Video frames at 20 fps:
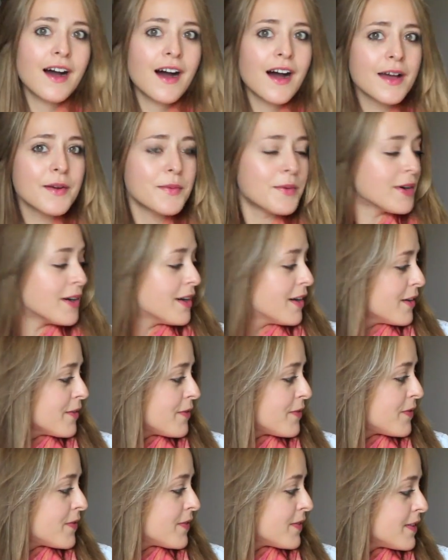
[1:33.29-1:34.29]
Hi
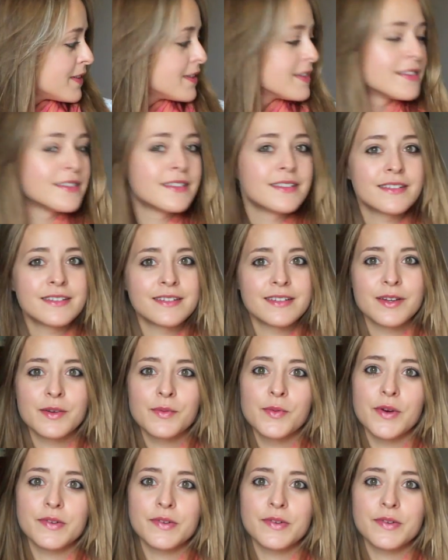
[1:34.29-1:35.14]
Woof!